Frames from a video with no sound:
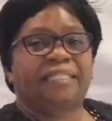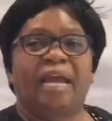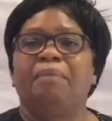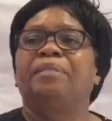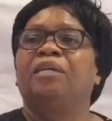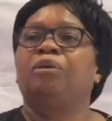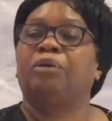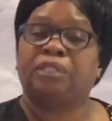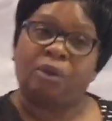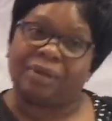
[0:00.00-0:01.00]
times and
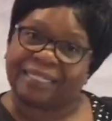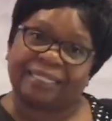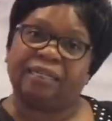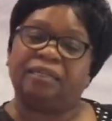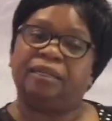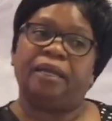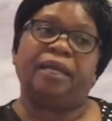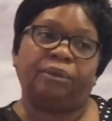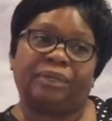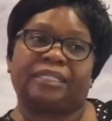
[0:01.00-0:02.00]
laws was seen
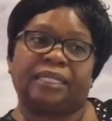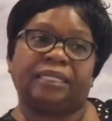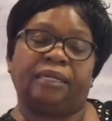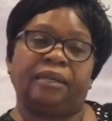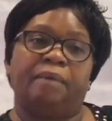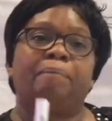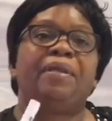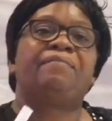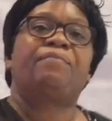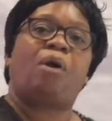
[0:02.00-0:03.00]
and was written
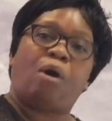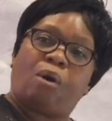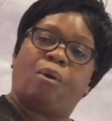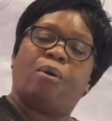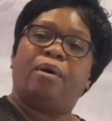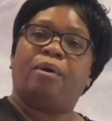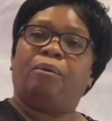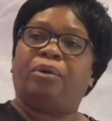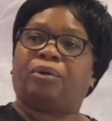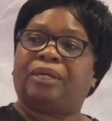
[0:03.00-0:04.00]
before.
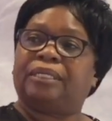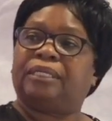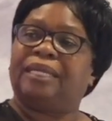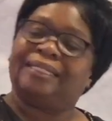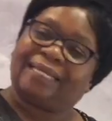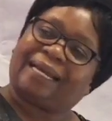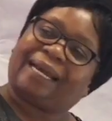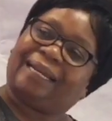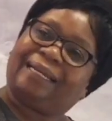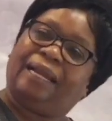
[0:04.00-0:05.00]
Who wrote it?
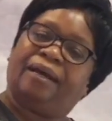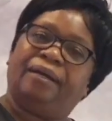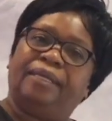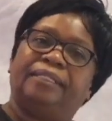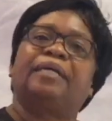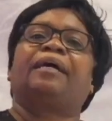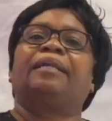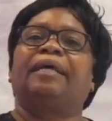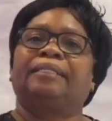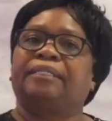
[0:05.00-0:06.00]
Zechariah.
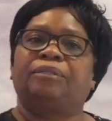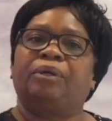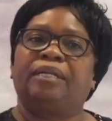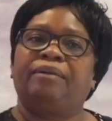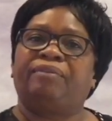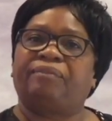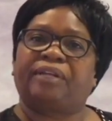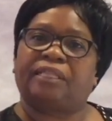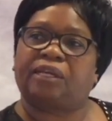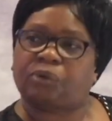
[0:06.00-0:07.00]
Zechariah did not live
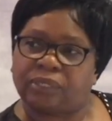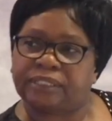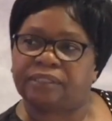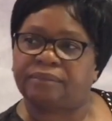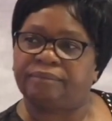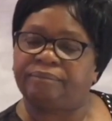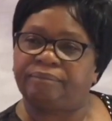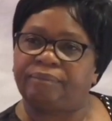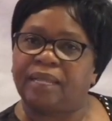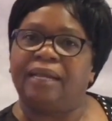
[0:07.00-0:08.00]
after the cross. No.